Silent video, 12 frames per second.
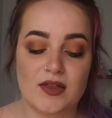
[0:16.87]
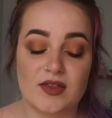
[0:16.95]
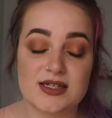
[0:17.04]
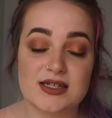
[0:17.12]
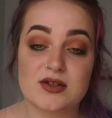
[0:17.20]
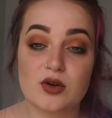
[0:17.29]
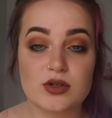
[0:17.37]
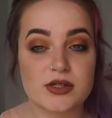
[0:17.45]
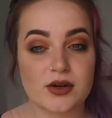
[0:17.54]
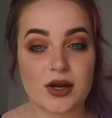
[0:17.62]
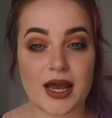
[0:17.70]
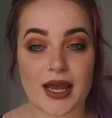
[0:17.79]
This is also
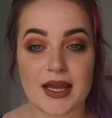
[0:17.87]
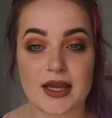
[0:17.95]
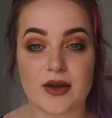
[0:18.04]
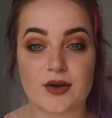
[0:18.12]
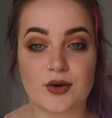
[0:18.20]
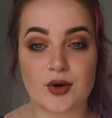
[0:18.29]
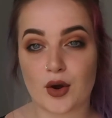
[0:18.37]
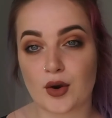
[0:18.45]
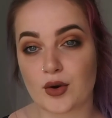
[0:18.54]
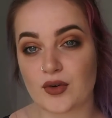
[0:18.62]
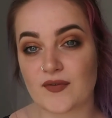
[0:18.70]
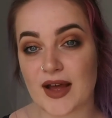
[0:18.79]
a
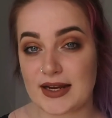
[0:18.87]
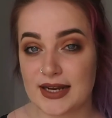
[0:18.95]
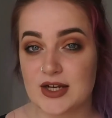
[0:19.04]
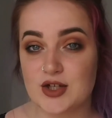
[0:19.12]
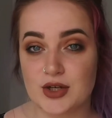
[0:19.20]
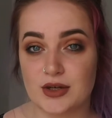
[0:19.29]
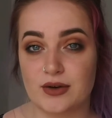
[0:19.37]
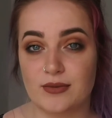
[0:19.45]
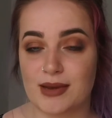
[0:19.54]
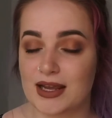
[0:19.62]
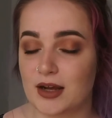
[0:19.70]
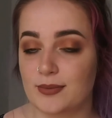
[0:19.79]
no foundation
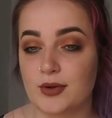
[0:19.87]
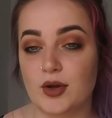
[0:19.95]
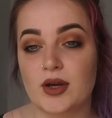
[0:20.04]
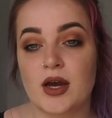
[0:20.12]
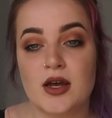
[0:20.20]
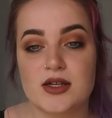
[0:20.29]
makeup look.